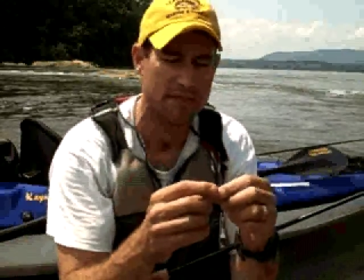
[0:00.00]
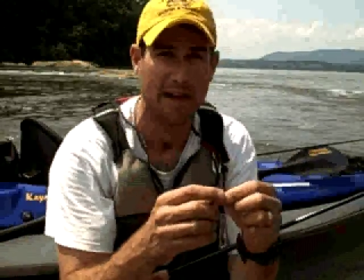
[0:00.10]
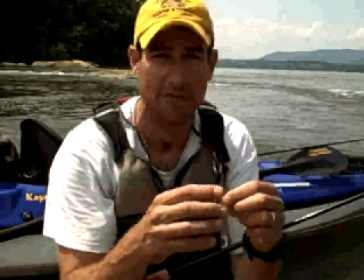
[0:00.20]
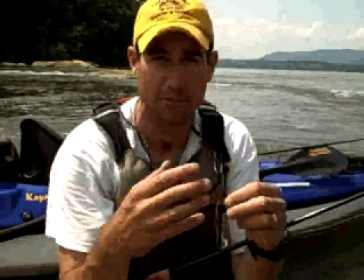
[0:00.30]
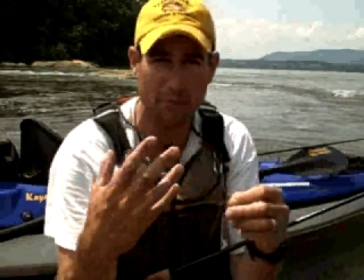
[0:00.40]
I
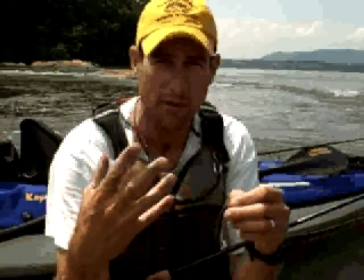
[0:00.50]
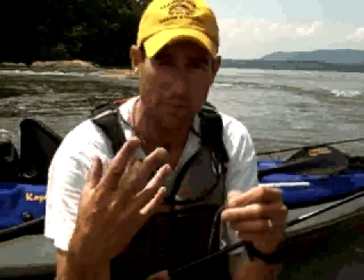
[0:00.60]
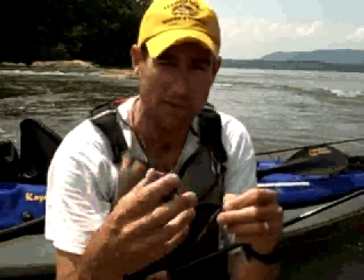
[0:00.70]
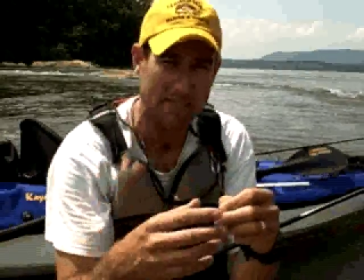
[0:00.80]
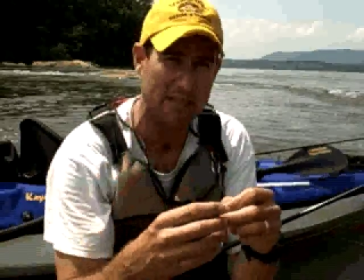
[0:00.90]
have a
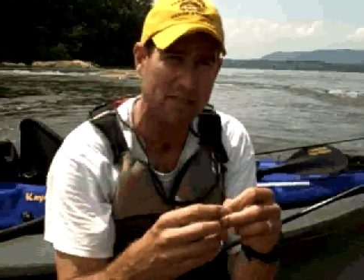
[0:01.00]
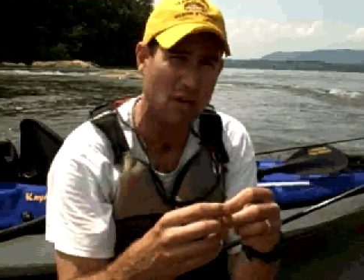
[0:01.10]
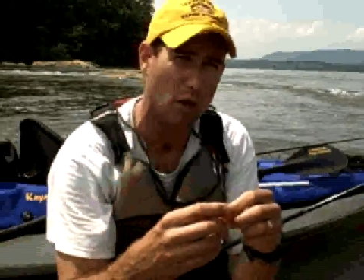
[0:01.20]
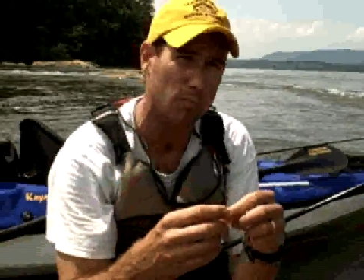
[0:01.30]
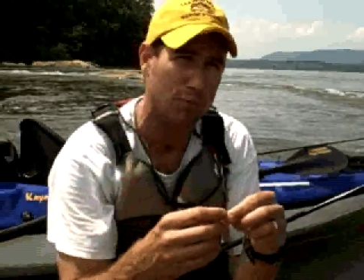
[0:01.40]
business
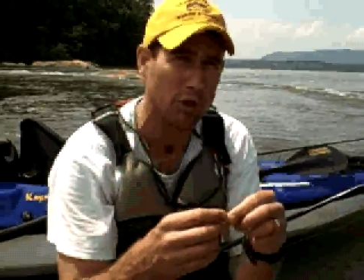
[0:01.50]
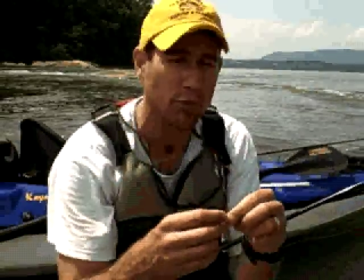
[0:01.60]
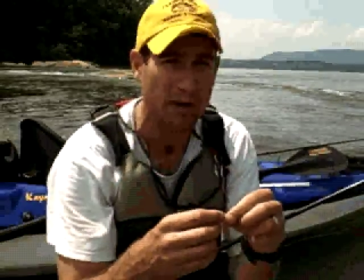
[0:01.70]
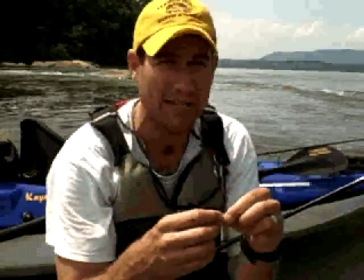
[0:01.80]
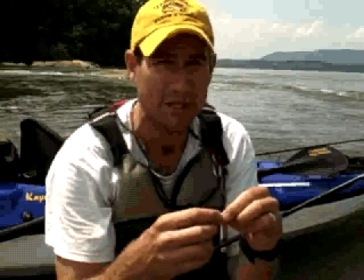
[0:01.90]
called Blue
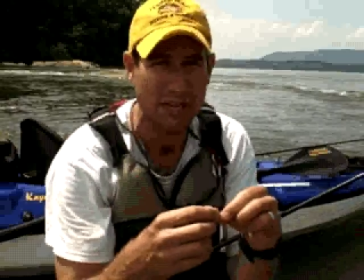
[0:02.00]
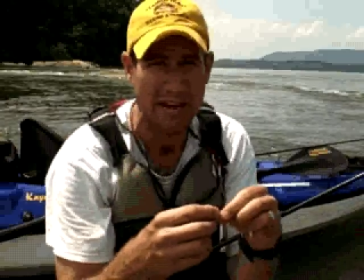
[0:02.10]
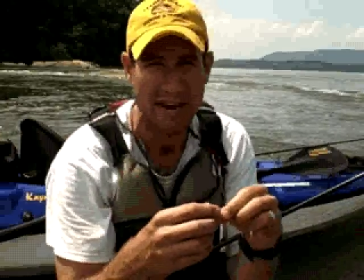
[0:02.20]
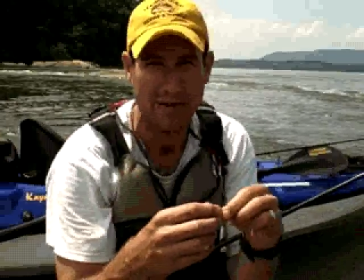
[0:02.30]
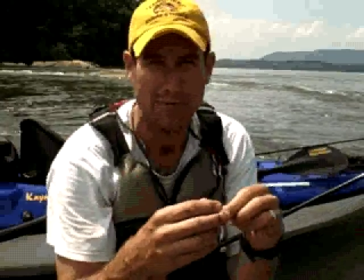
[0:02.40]
Ridge
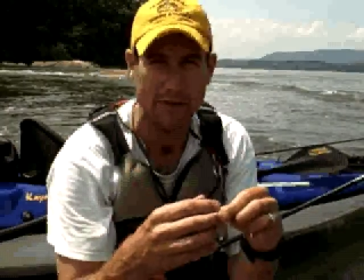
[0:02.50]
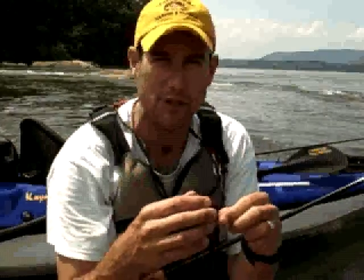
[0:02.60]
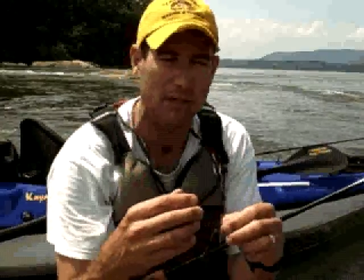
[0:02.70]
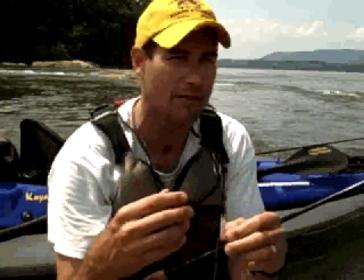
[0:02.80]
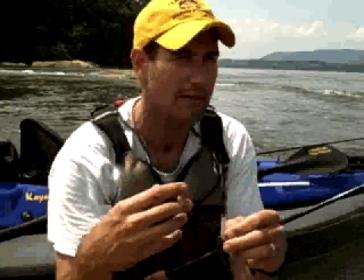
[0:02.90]
Kayak
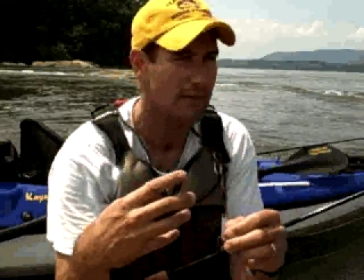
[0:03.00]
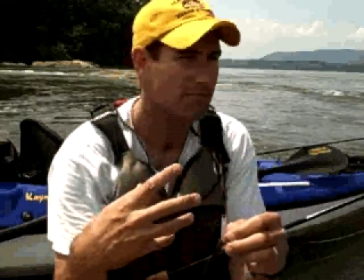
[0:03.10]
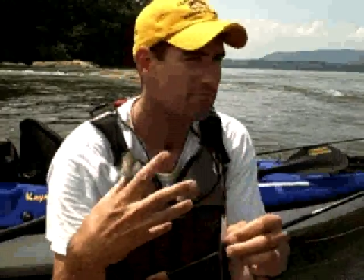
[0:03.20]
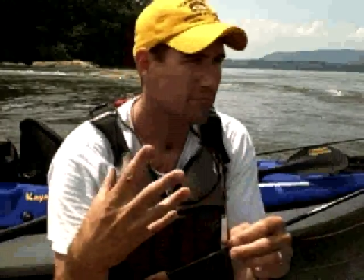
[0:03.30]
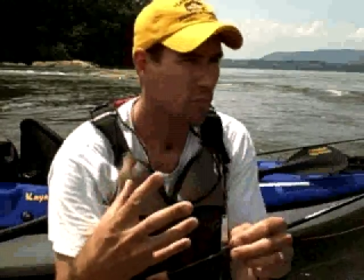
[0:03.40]
Fishing,
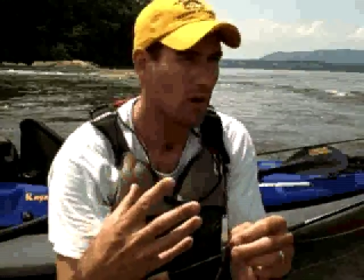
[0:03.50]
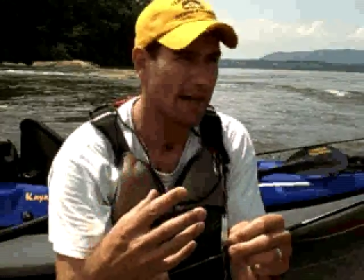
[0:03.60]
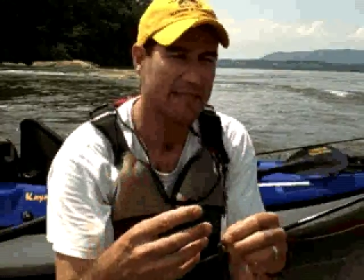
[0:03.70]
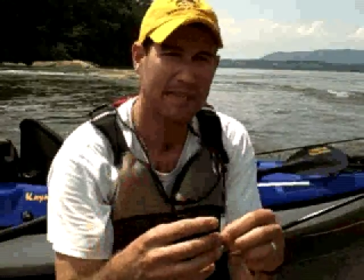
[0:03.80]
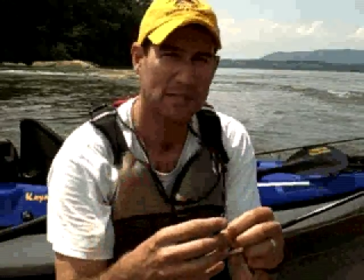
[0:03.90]
where
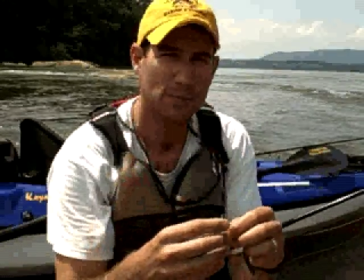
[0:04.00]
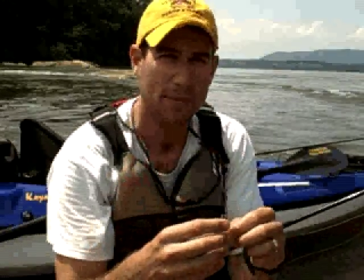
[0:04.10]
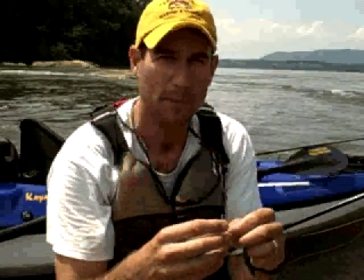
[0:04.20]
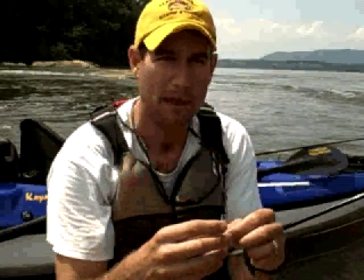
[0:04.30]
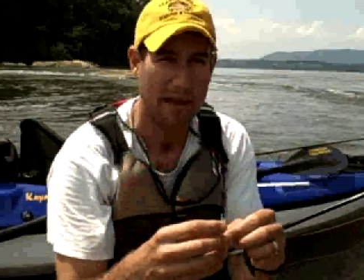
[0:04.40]
I teach
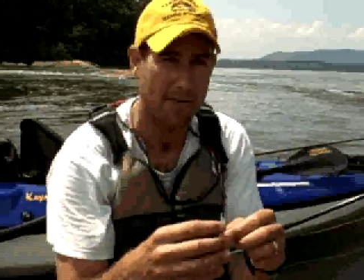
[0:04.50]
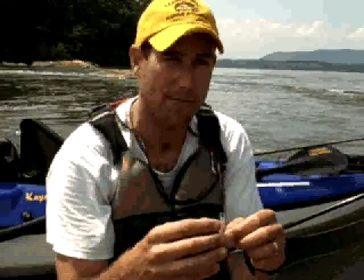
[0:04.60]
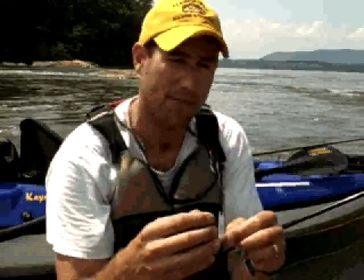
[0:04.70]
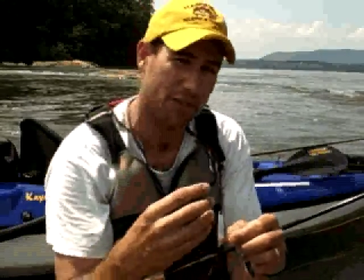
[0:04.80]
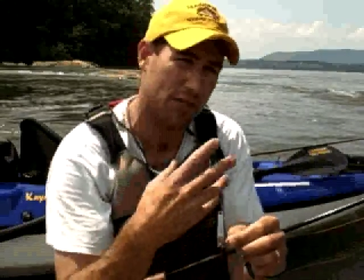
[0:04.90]
people how to
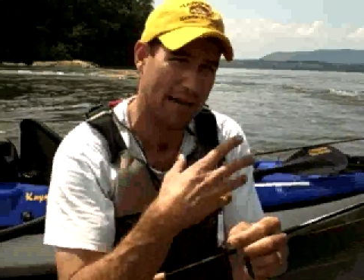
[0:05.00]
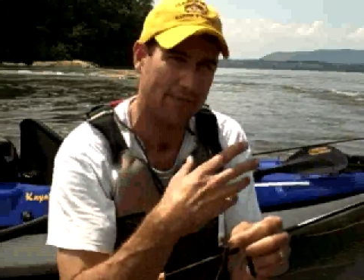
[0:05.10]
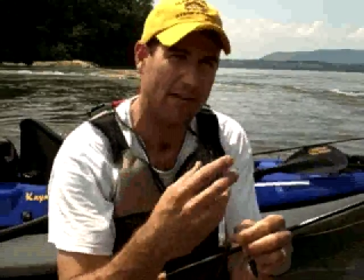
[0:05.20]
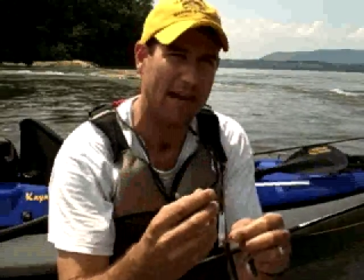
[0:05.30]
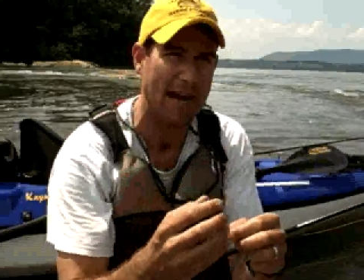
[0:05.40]
fish out
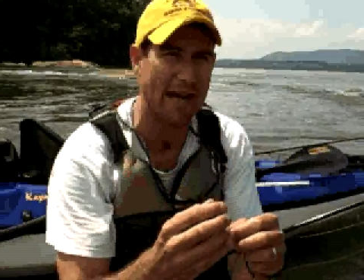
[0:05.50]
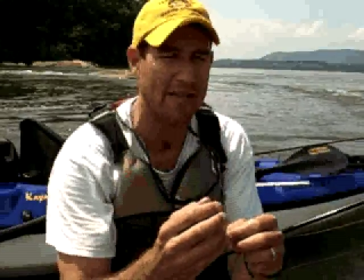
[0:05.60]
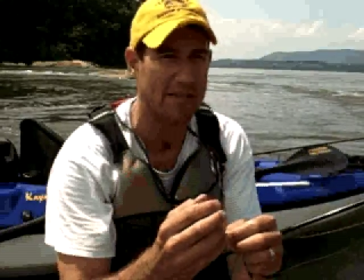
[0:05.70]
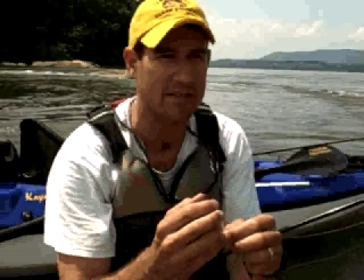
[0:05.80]
of kayaks.